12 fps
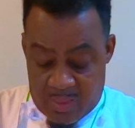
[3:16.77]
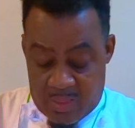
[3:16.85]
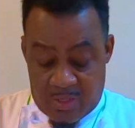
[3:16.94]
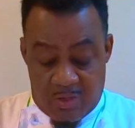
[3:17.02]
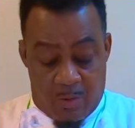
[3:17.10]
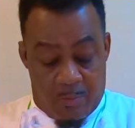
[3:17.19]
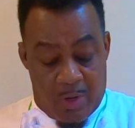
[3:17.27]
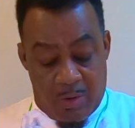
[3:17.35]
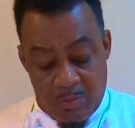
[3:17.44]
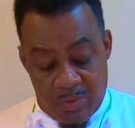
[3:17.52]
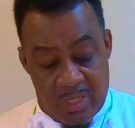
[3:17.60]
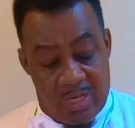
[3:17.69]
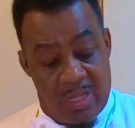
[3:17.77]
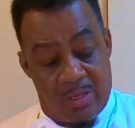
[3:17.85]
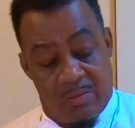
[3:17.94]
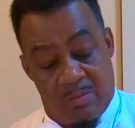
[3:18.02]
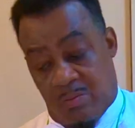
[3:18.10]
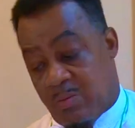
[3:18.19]
There's no bones in it.
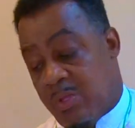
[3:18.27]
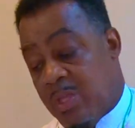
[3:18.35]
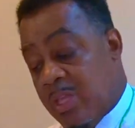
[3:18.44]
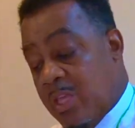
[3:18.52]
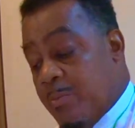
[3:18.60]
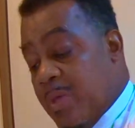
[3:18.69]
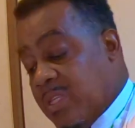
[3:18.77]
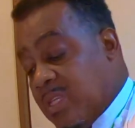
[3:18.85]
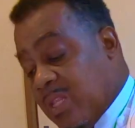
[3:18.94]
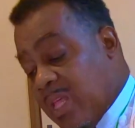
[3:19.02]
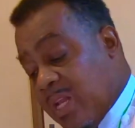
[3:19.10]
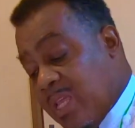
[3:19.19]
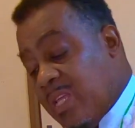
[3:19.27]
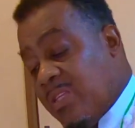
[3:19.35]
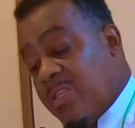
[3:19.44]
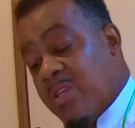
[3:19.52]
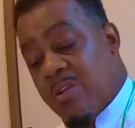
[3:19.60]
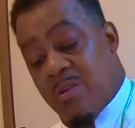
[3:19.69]
Makes it a lot
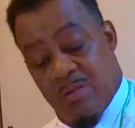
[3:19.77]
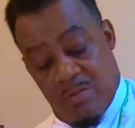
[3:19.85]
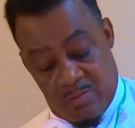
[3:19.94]
easier.